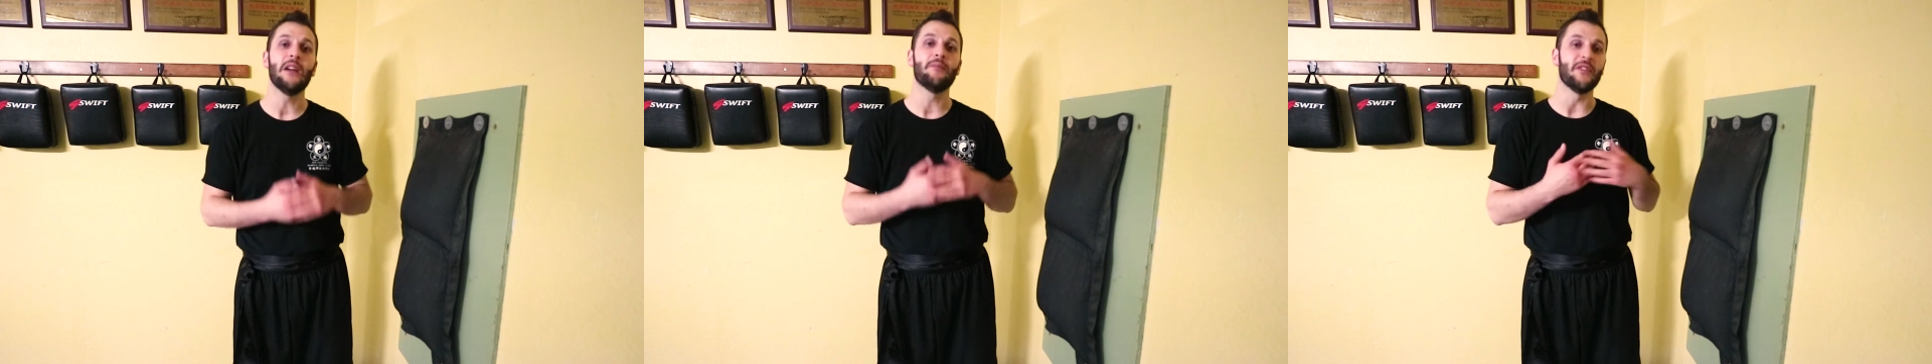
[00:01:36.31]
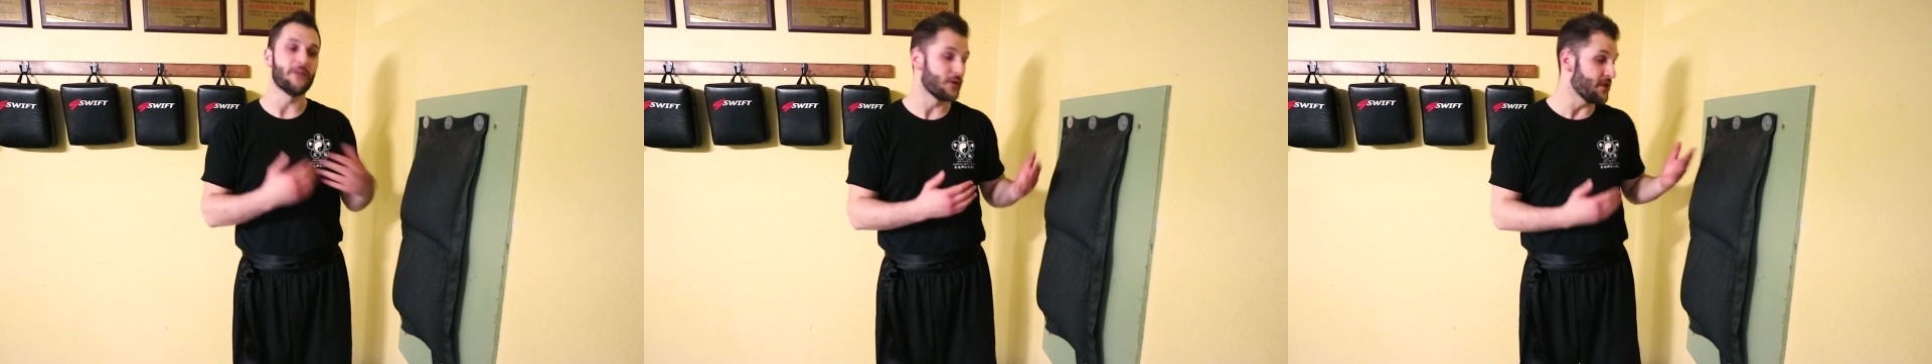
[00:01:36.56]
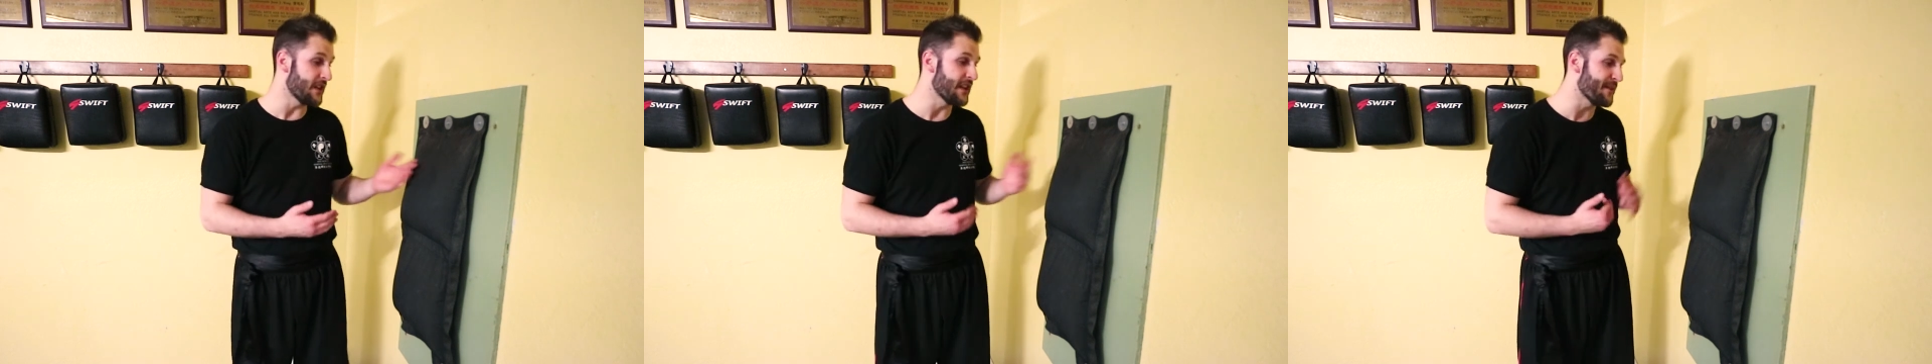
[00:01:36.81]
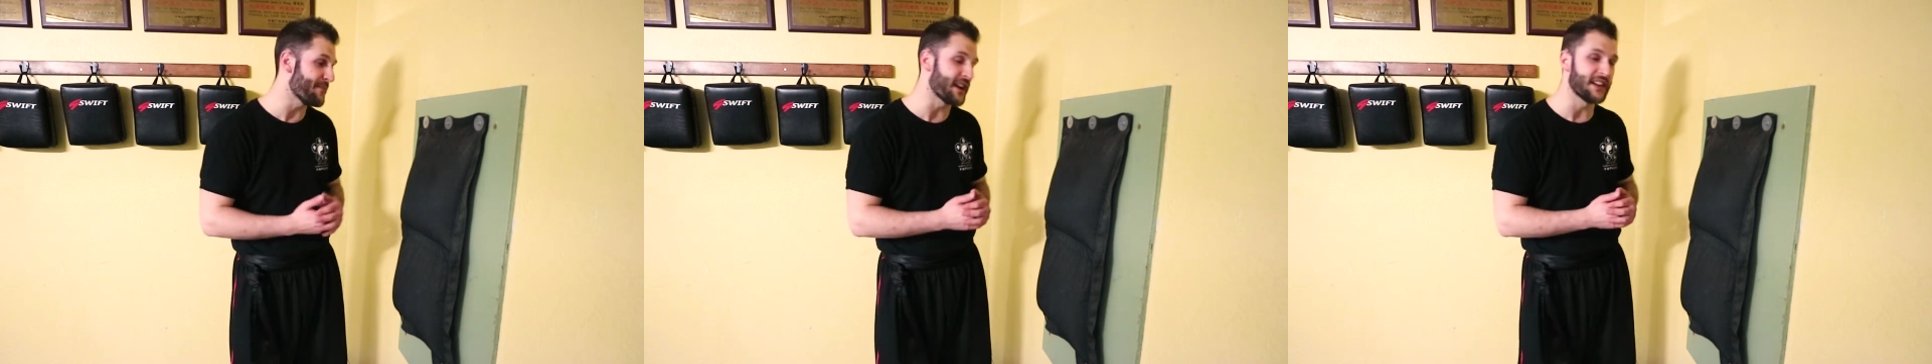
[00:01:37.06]
before you can
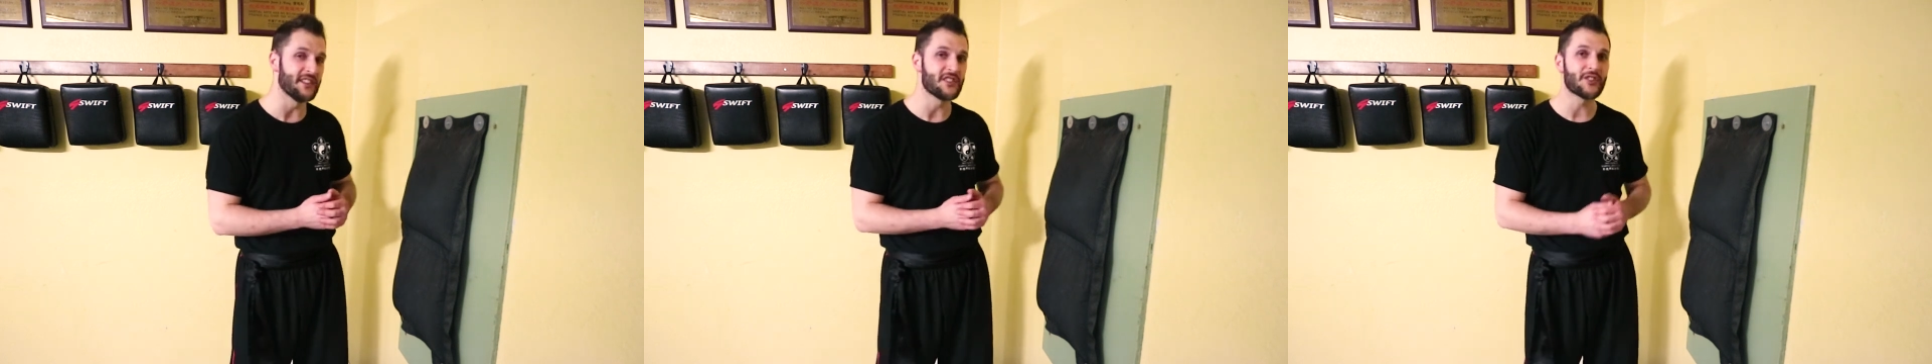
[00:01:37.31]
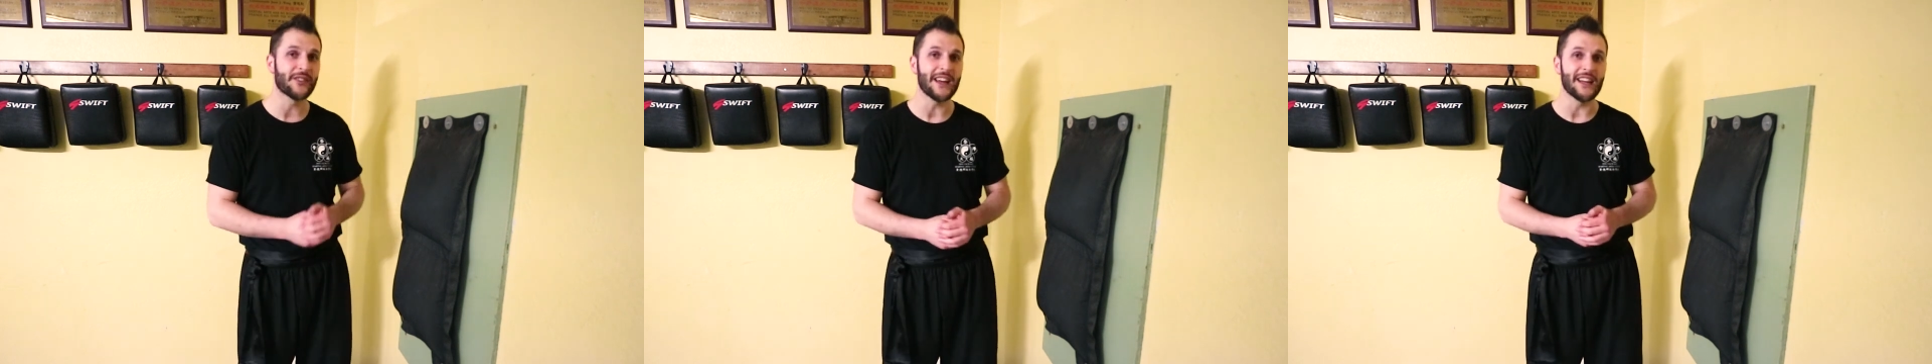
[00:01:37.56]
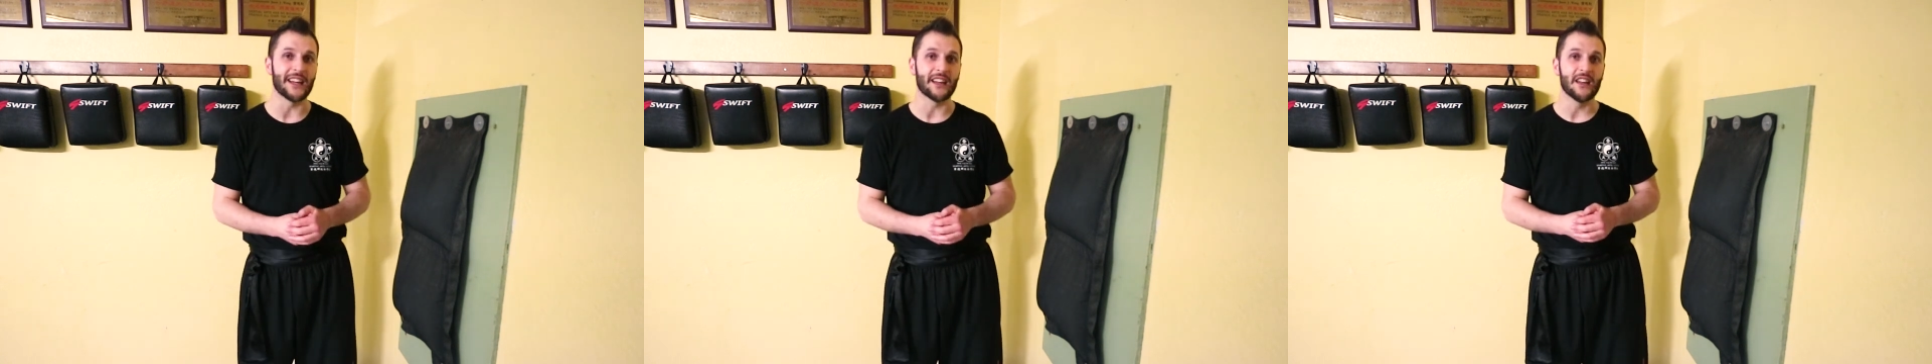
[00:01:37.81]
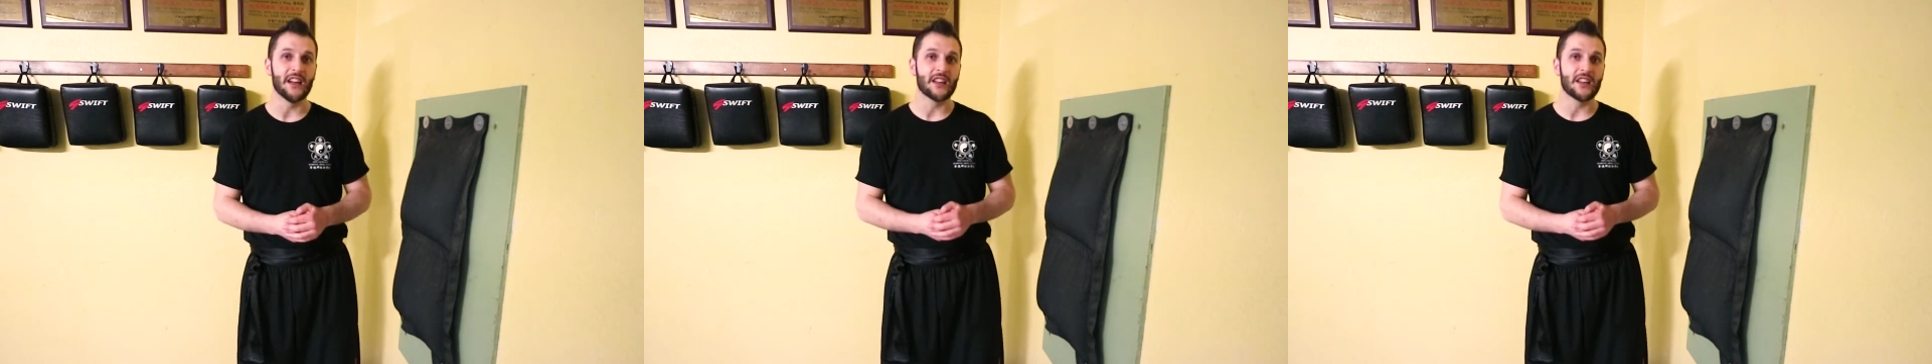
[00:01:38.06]
get back into training.